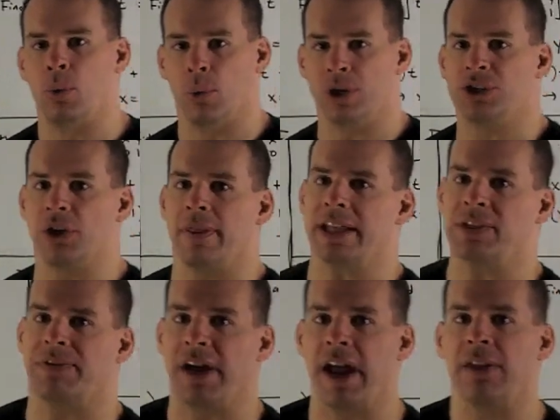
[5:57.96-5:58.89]
We want to show
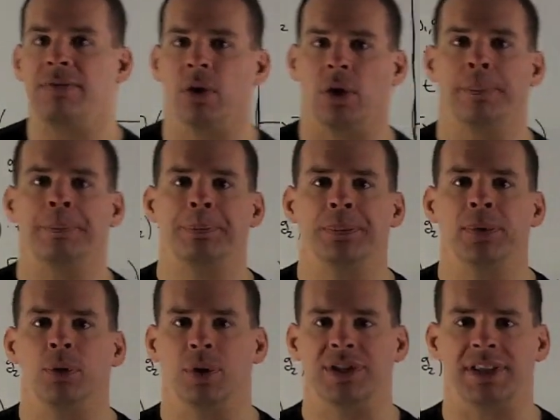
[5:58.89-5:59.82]
that's faithful.
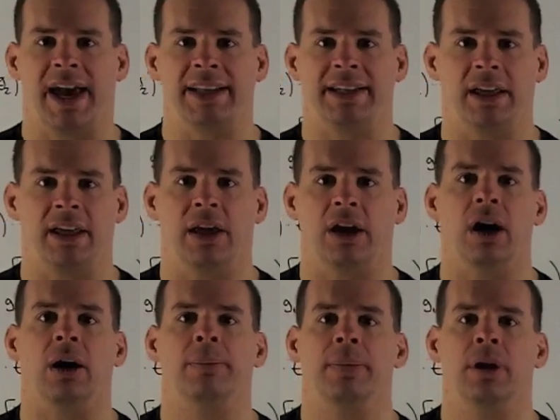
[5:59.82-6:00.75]
What's the idea
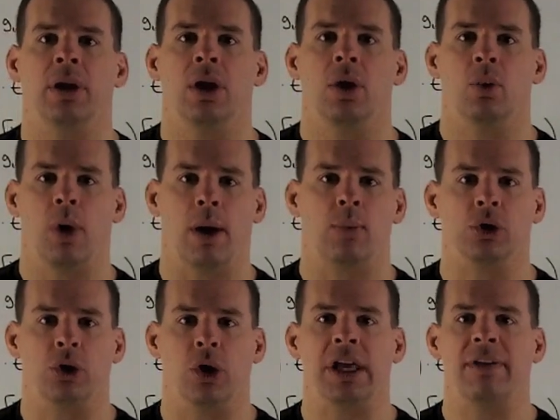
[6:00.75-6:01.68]
here? Well,
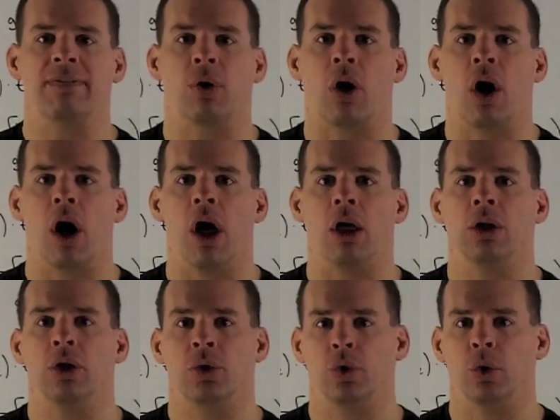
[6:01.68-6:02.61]
we're looking for
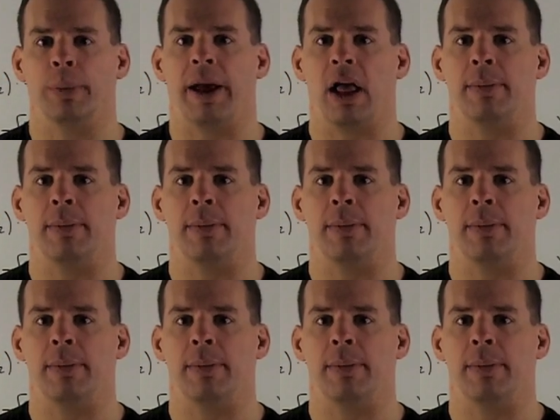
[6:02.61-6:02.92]
all group